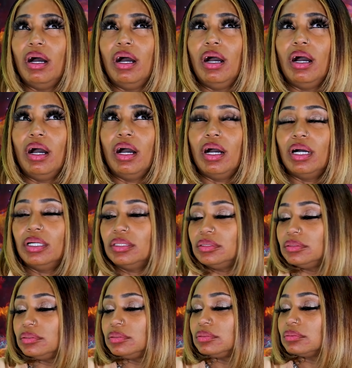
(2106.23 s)
I
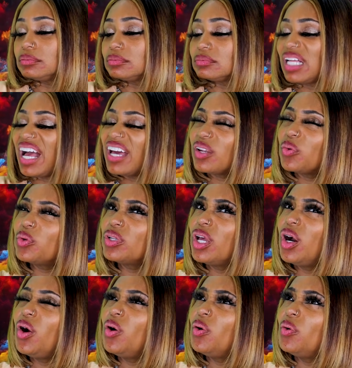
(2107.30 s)
don't
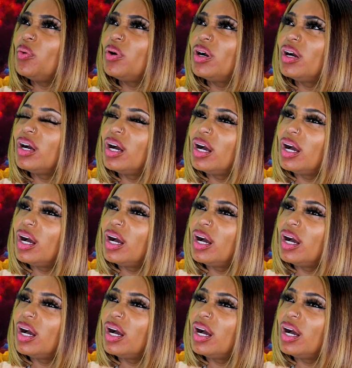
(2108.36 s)
know.